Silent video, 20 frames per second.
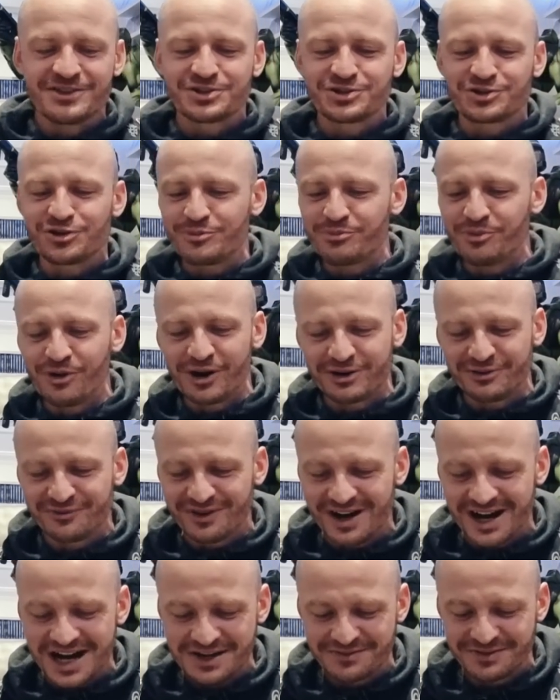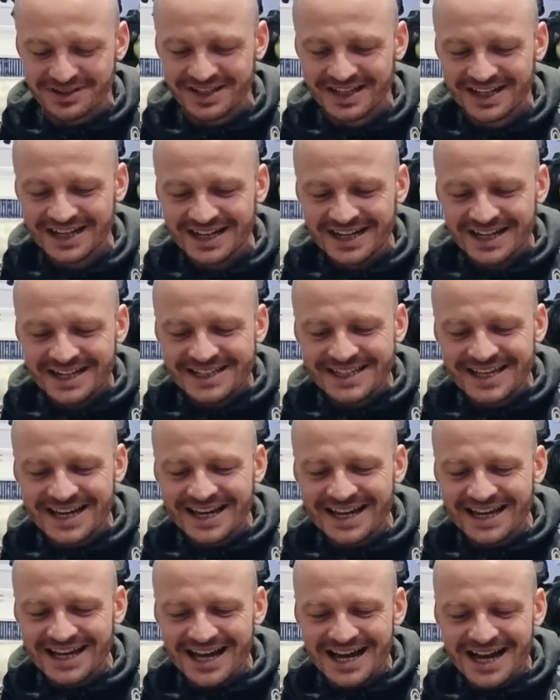in the 2.5. And
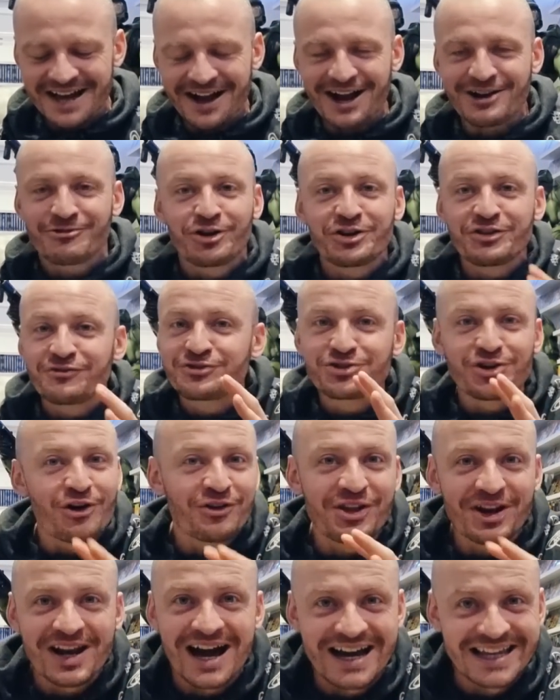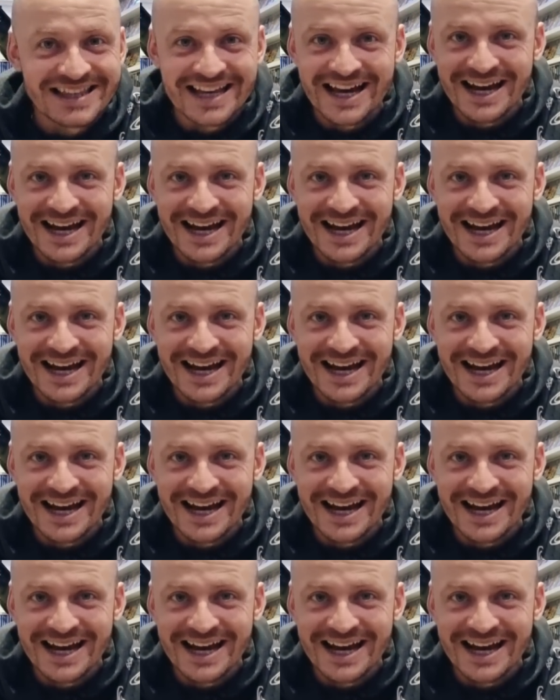yeah, I could have drawn the line